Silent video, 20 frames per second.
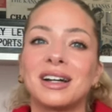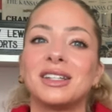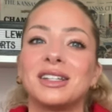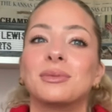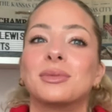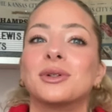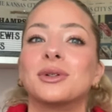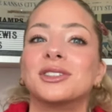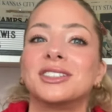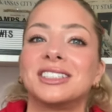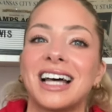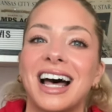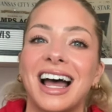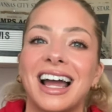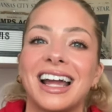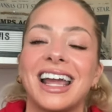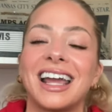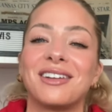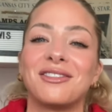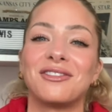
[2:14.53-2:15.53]
by the
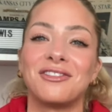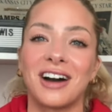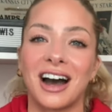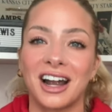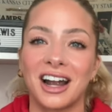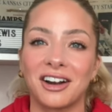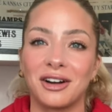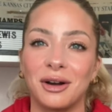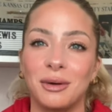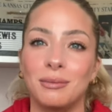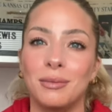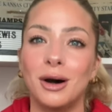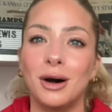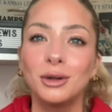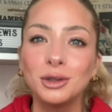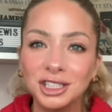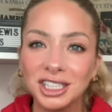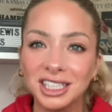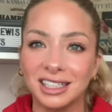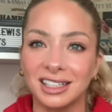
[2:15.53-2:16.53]
bullseye and fire
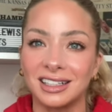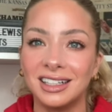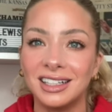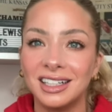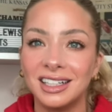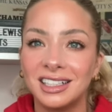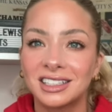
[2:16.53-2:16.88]
emoji.